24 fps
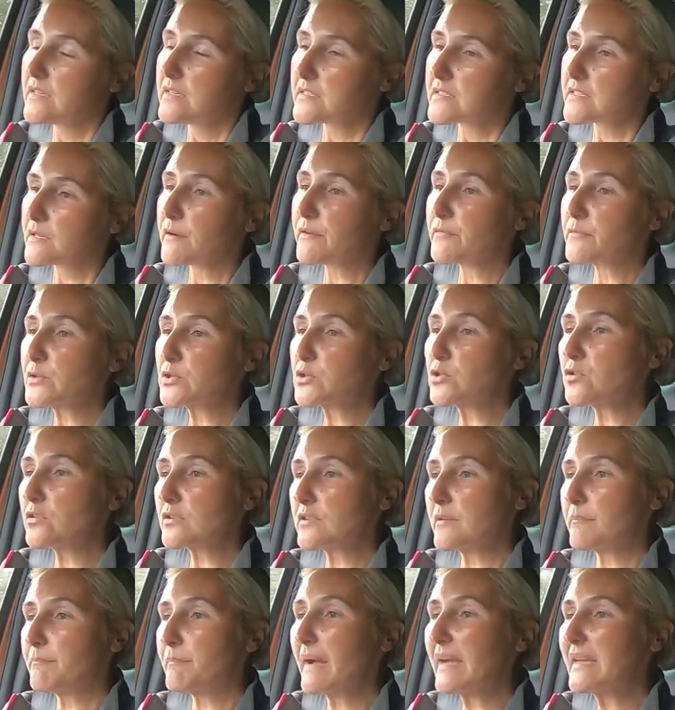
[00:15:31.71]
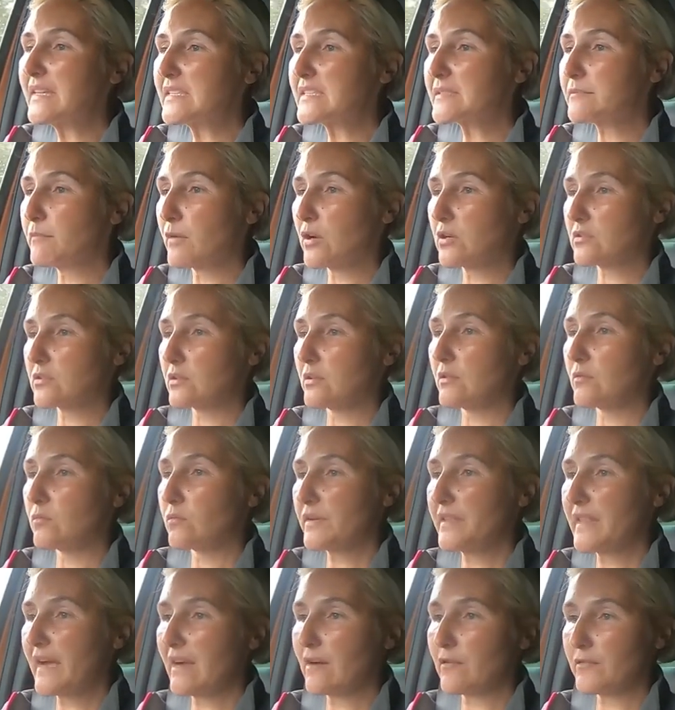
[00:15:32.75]
So if we took the base model
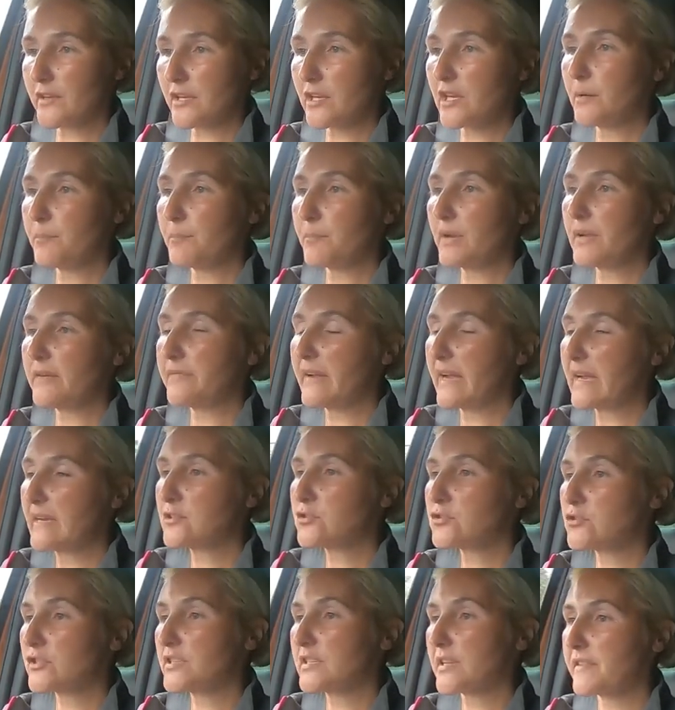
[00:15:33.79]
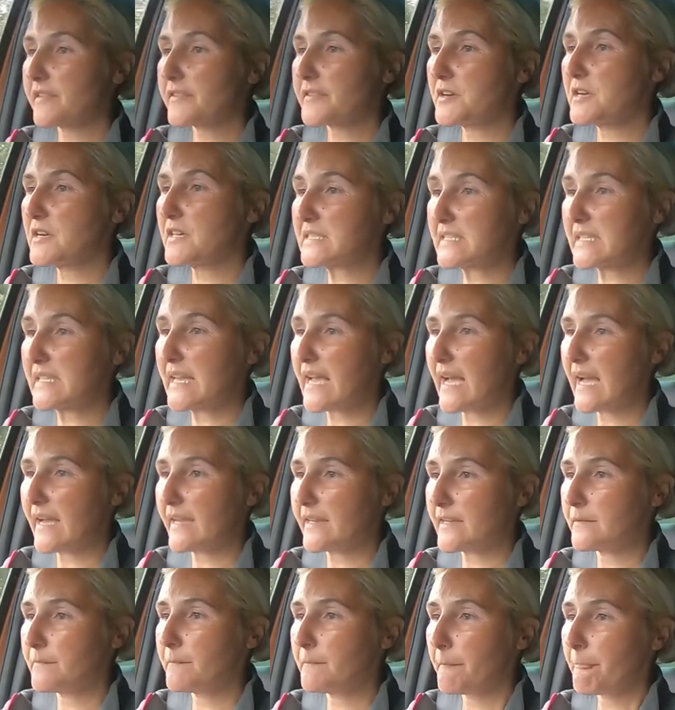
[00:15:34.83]
without the couple of extras at
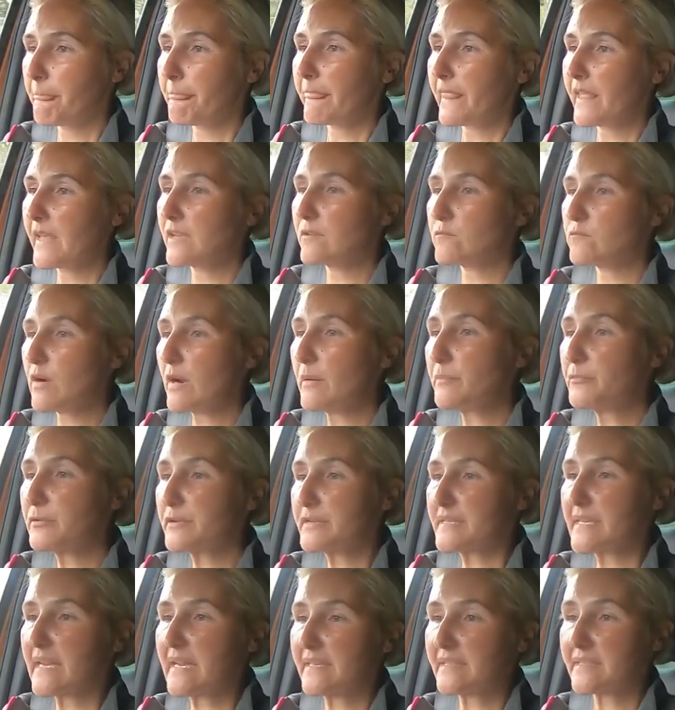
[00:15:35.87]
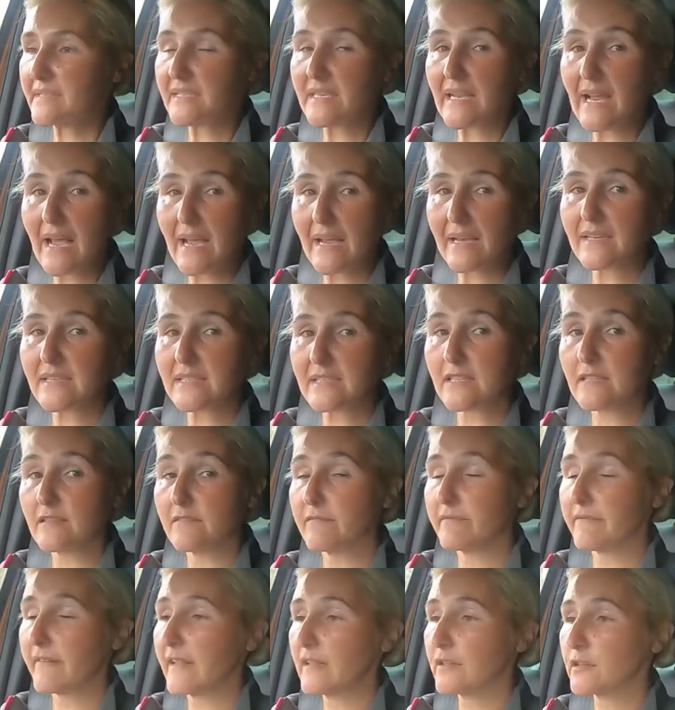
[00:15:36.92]
38, it represents
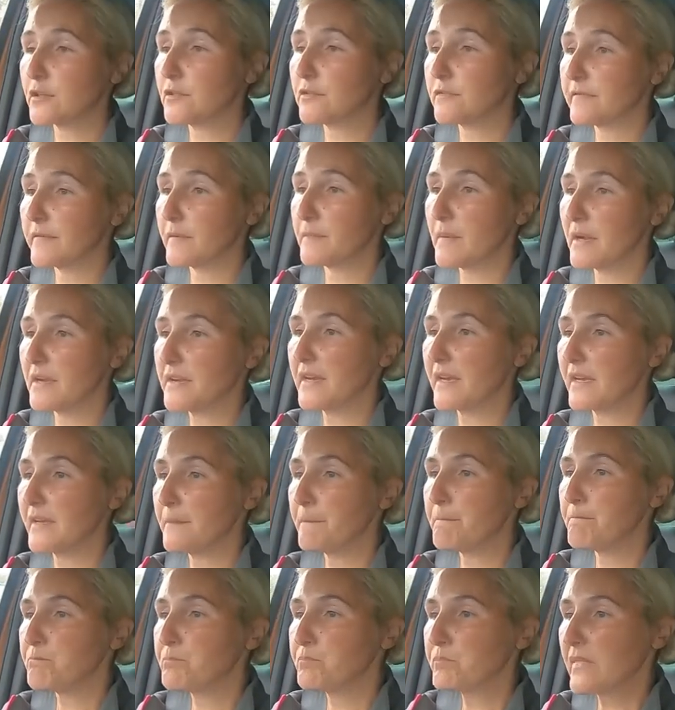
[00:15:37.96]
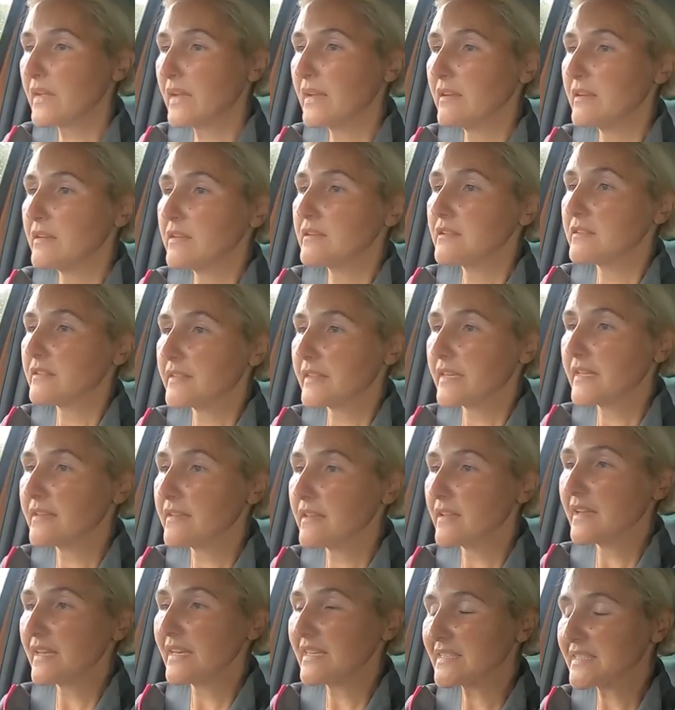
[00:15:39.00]
excellent value for money. The,
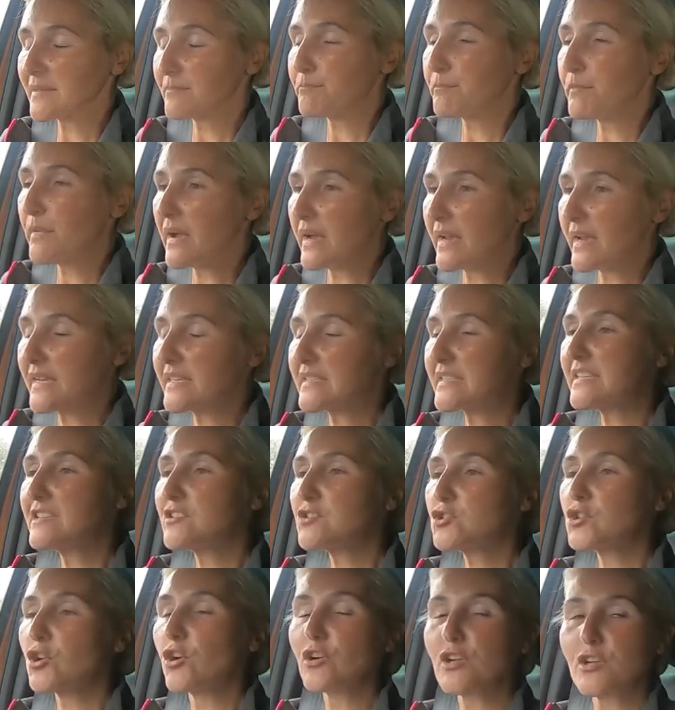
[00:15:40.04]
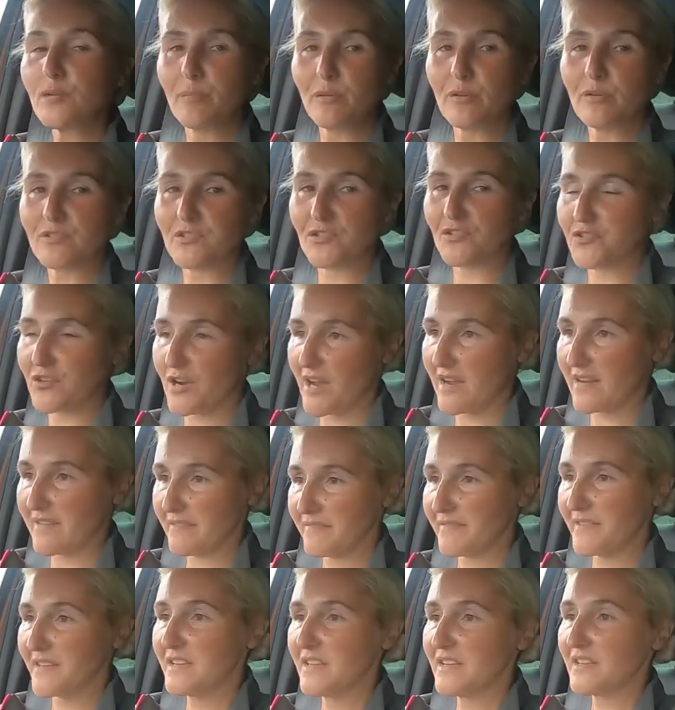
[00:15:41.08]
it's, it's enjoyable to drive.
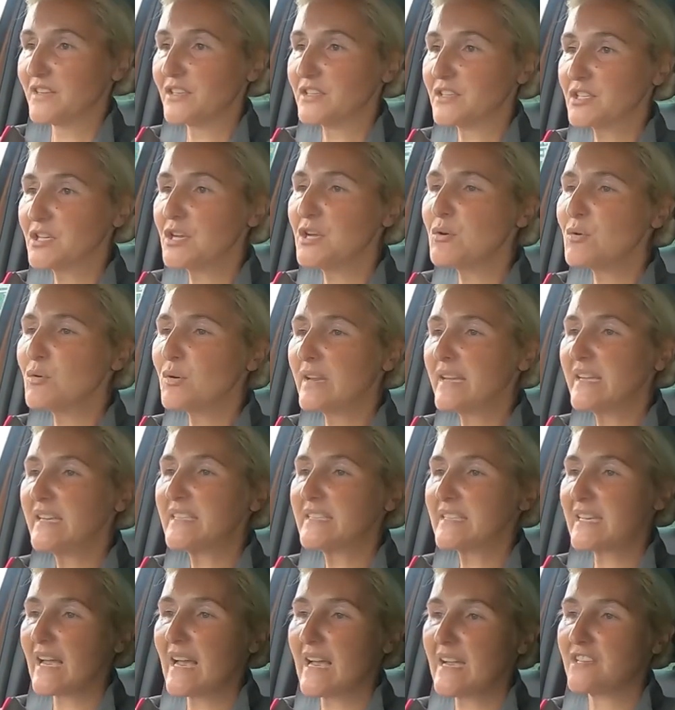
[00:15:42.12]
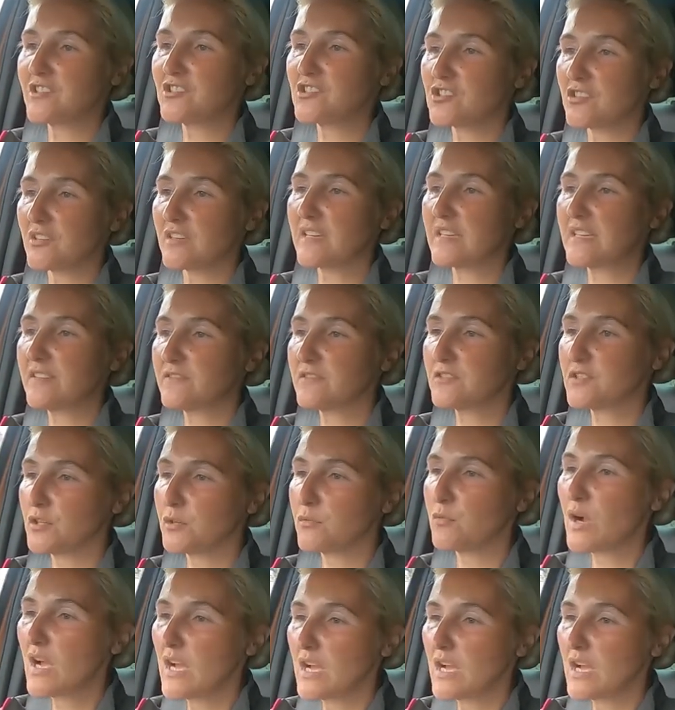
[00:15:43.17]
The two litre engine gives you